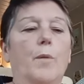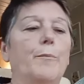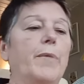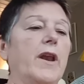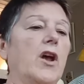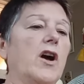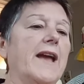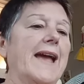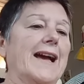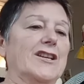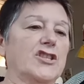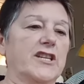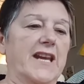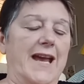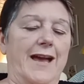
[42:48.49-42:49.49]
But I
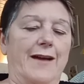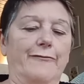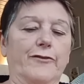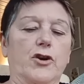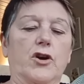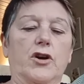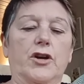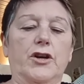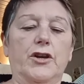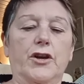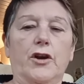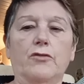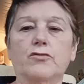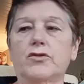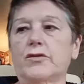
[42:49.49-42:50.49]
actually have got an
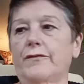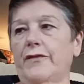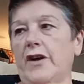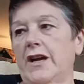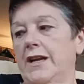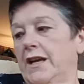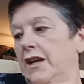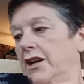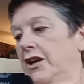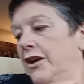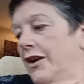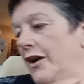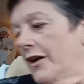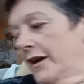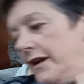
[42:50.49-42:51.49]
ultraviolet
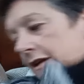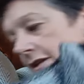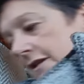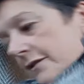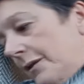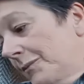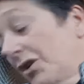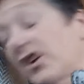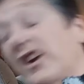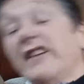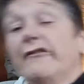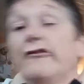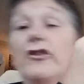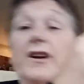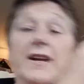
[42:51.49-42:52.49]
light. So I'm
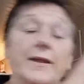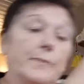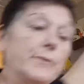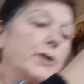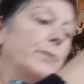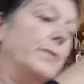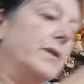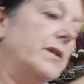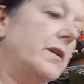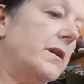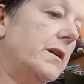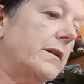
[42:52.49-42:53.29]
looking for it at the moment